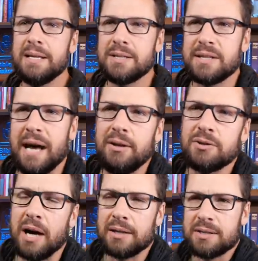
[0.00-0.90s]
says, How do you
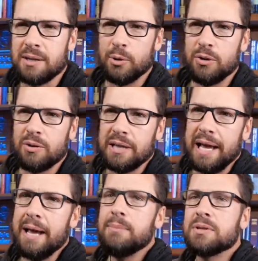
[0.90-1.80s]
talk to someone who
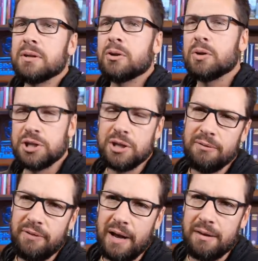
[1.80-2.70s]
claims Christian
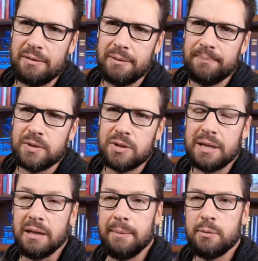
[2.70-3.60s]
faith? So they
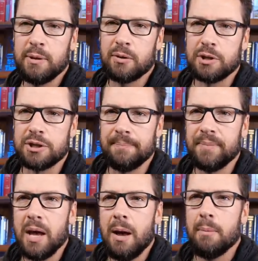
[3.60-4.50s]
claim to be a Christian,
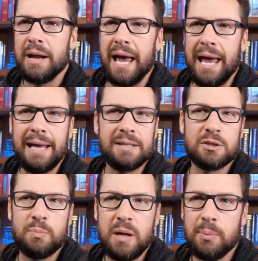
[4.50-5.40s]
but hates
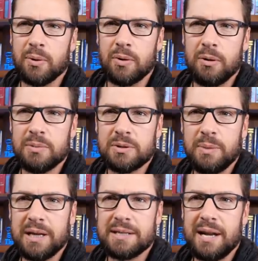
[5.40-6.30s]
people groups
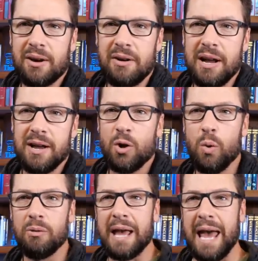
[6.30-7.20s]
because they are,
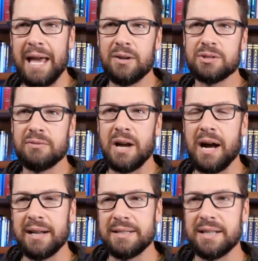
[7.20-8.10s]
quote, haters of
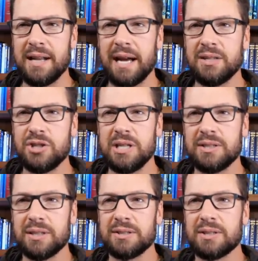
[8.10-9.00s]
God and denied
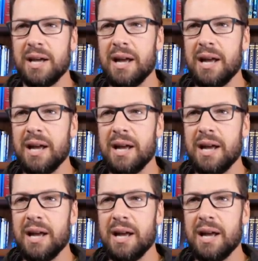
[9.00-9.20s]
Jesus.